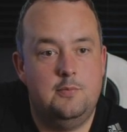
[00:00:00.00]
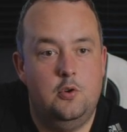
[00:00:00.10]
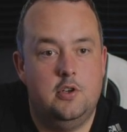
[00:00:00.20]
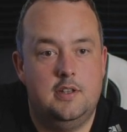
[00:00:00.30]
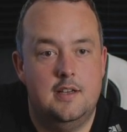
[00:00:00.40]

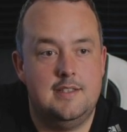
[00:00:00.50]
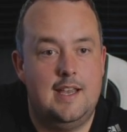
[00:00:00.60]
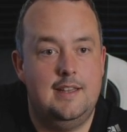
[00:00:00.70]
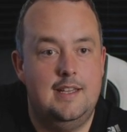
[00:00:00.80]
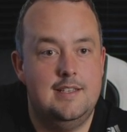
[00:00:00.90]
Walker does
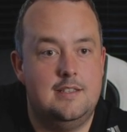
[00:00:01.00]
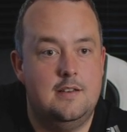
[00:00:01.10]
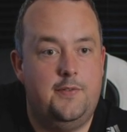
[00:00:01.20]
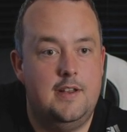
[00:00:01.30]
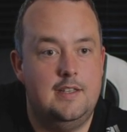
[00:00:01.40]
get this. The
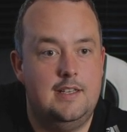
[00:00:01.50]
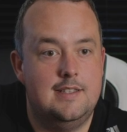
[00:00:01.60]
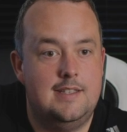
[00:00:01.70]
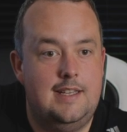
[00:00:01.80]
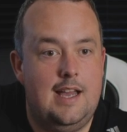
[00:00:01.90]
defender didn't
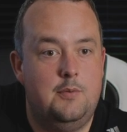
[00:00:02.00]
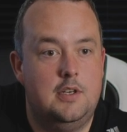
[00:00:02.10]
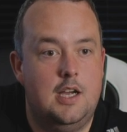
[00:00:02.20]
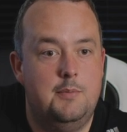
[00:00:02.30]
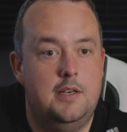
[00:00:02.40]
see that one
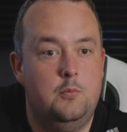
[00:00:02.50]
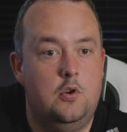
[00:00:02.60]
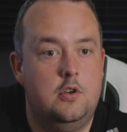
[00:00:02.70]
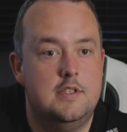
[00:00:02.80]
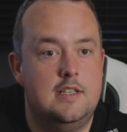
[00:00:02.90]
coming.
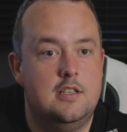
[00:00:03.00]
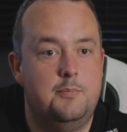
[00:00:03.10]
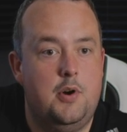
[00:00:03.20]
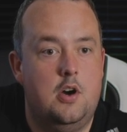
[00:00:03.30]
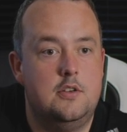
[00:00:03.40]
Walker's into the
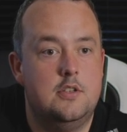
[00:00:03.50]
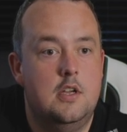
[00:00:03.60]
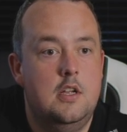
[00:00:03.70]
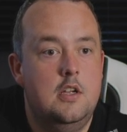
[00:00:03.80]
box.